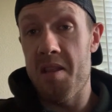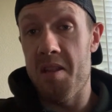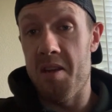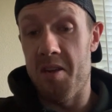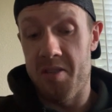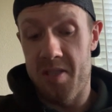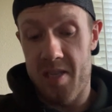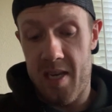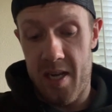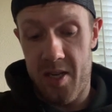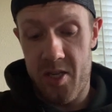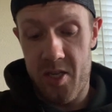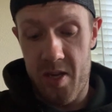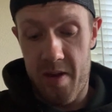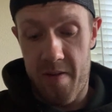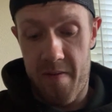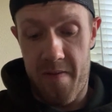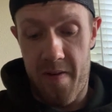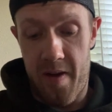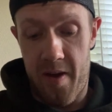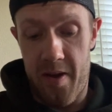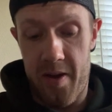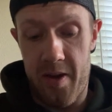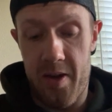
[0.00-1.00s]
there's actually a
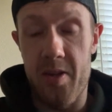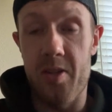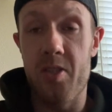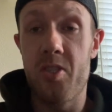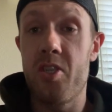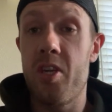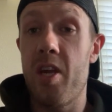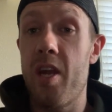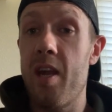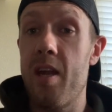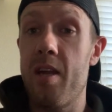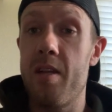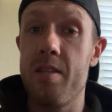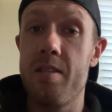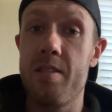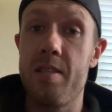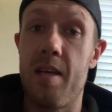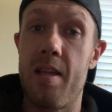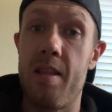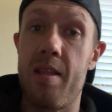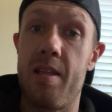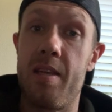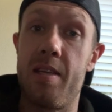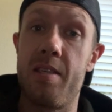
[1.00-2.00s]
very good chance
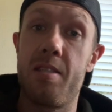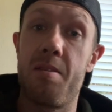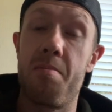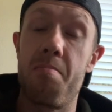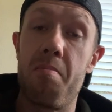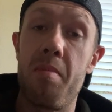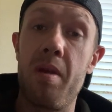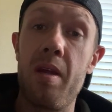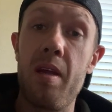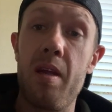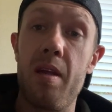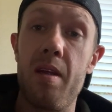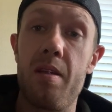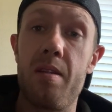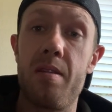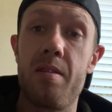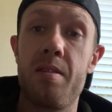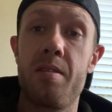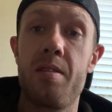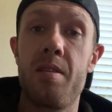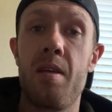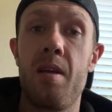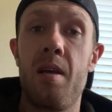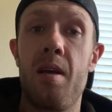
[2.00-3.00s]
that this
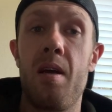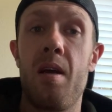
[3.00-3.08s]
means